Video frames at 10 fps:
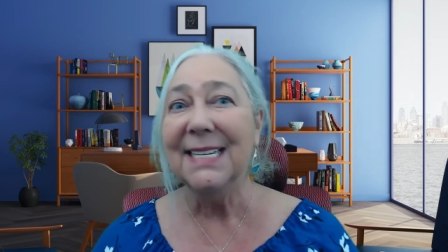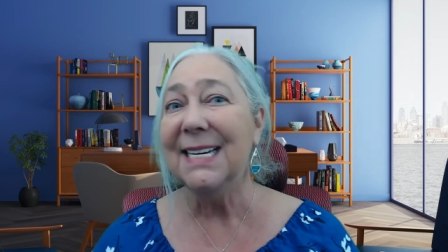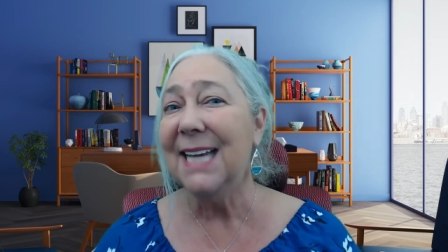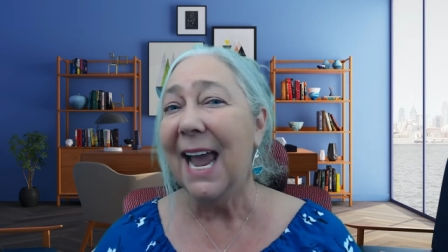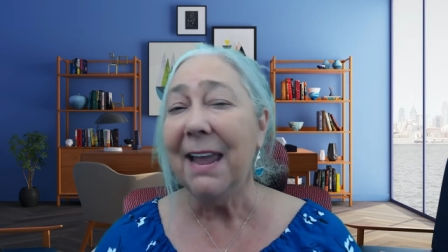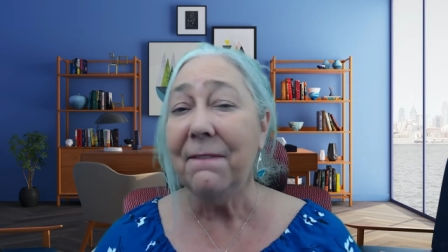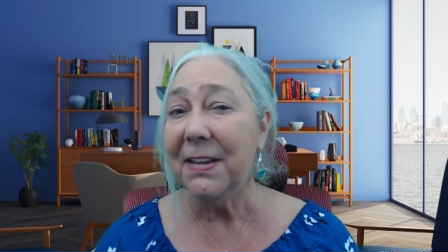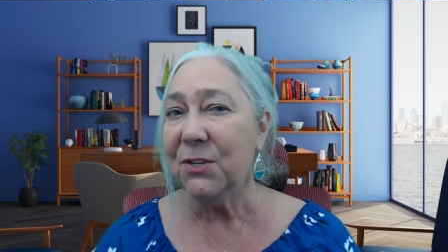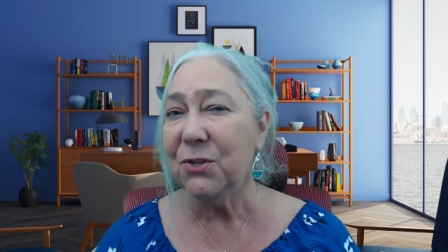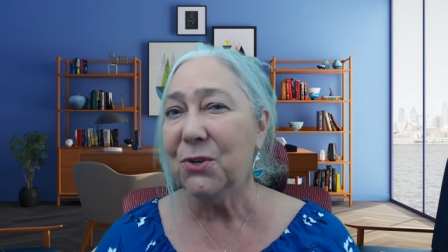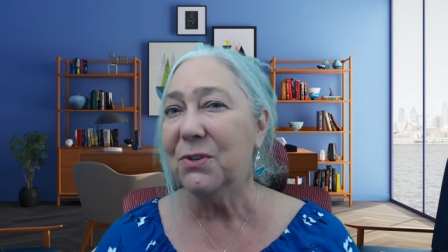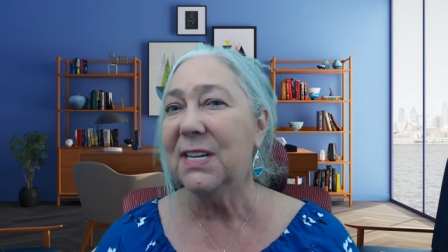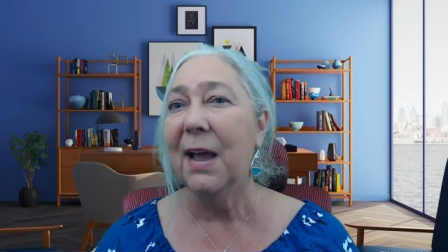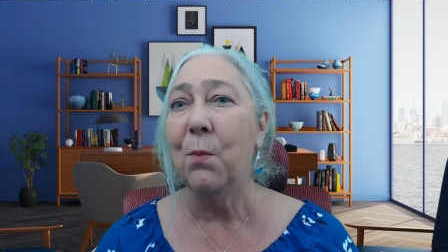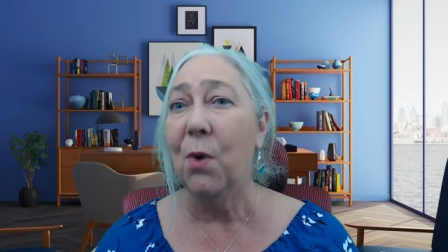Today,
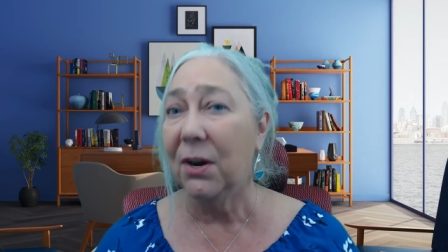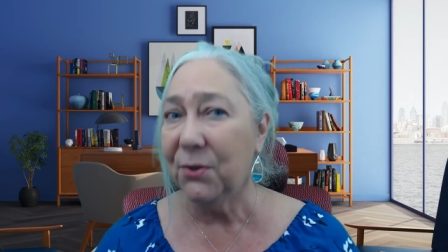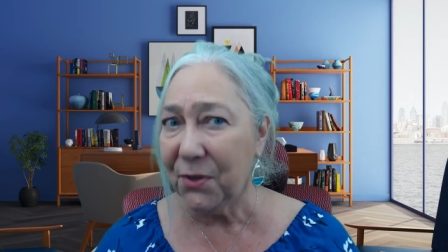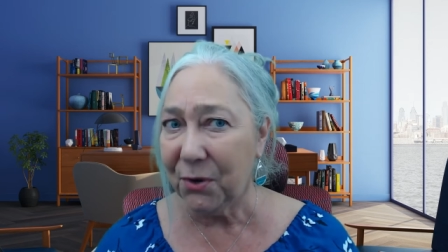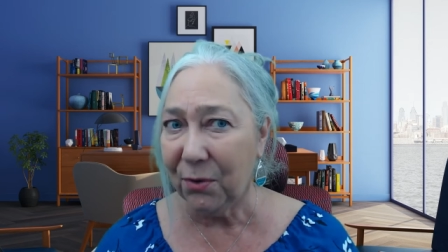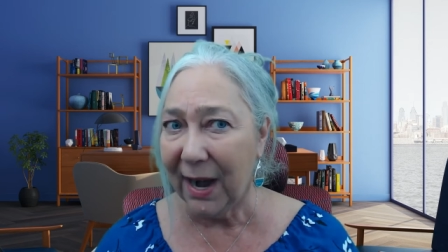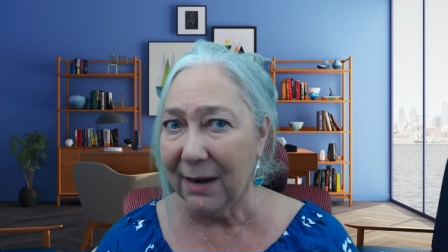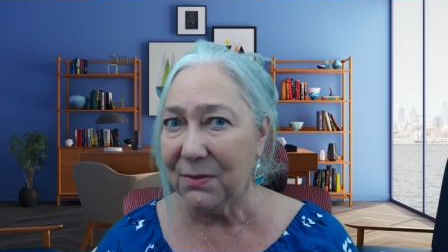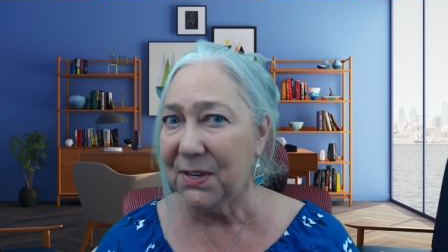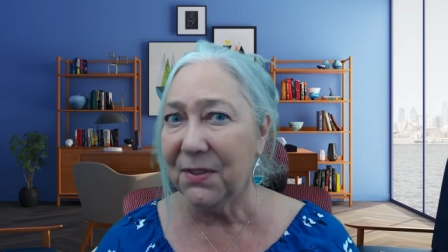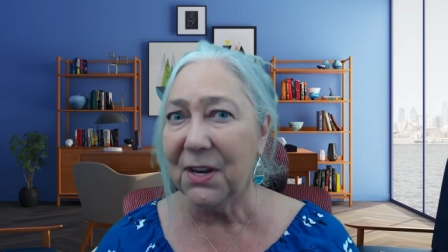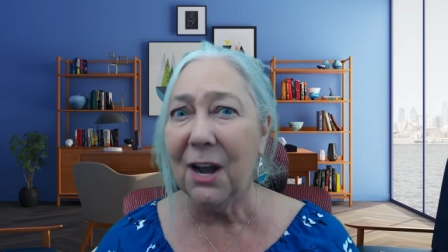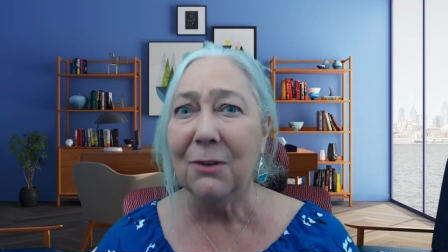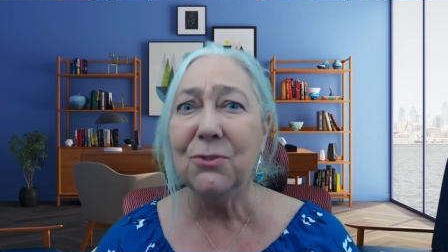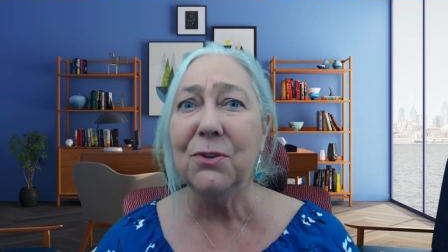visitors can wander the grounds of the
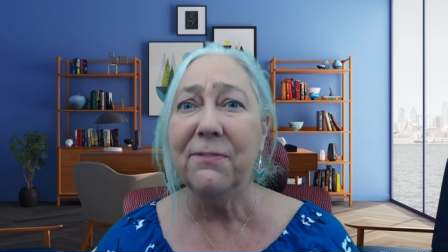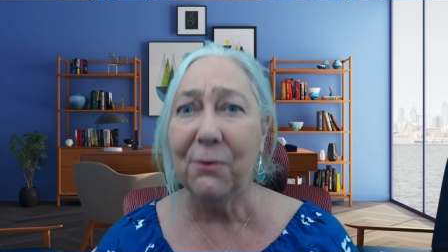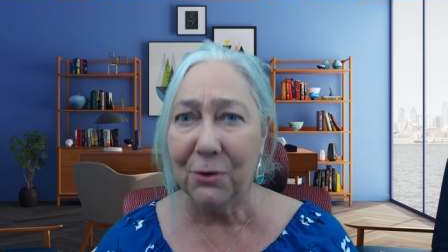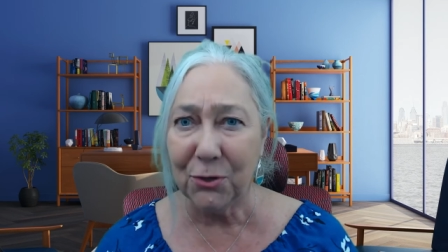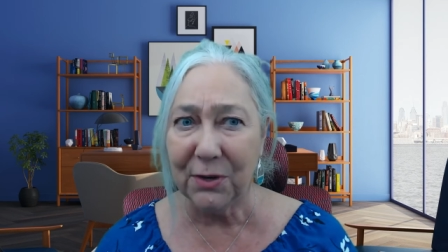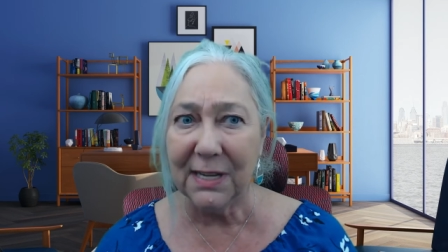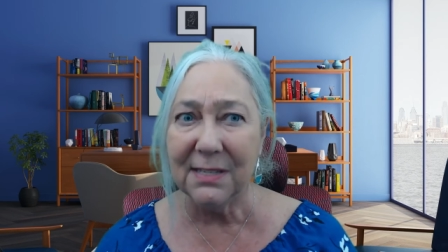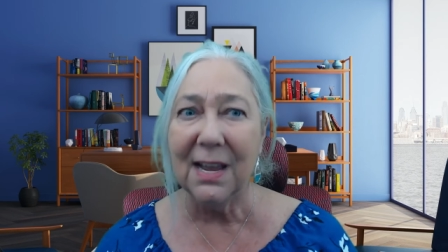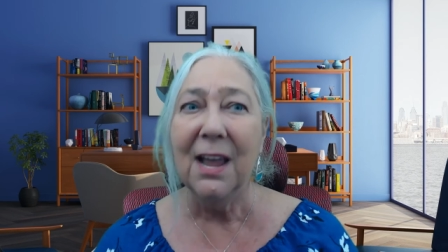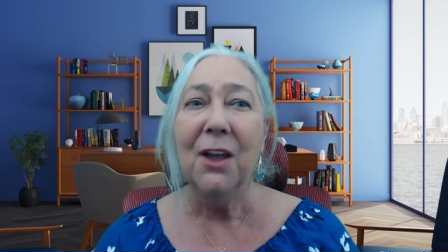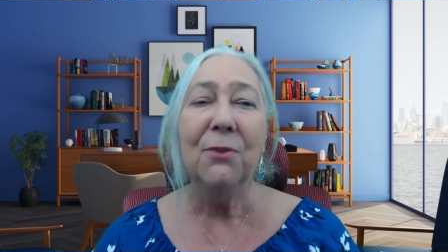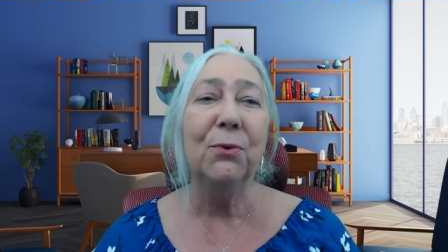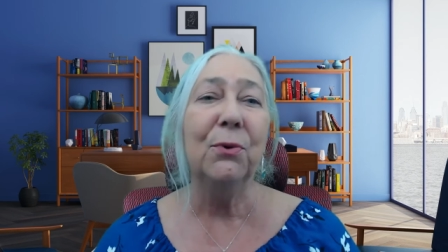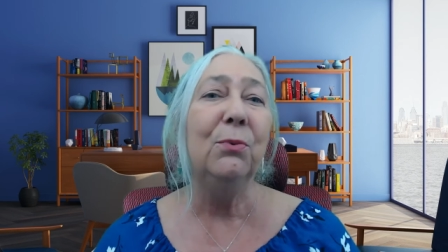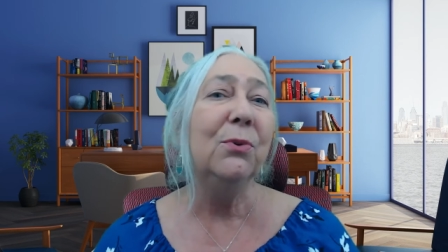coastal fortress
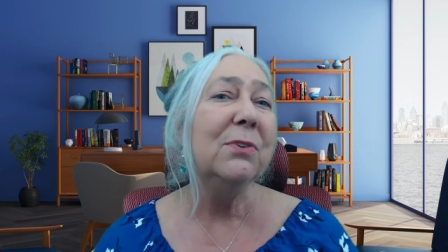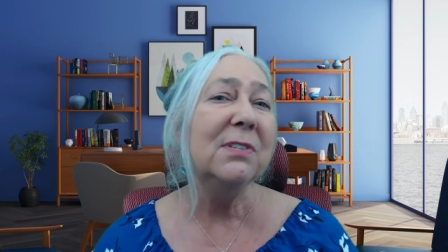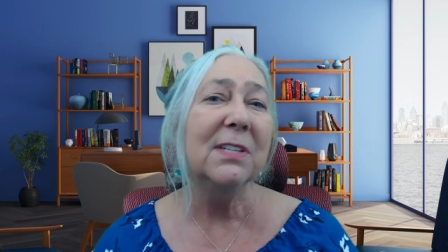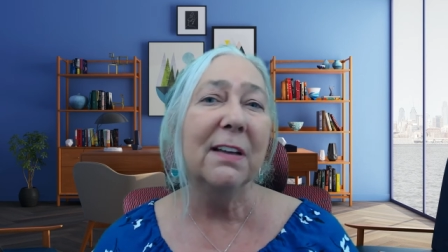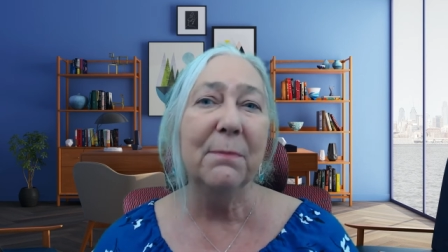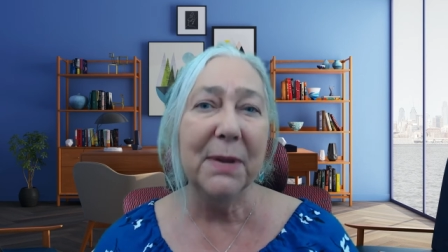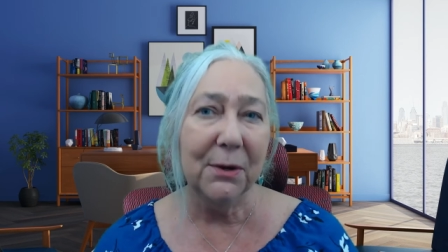through ruins of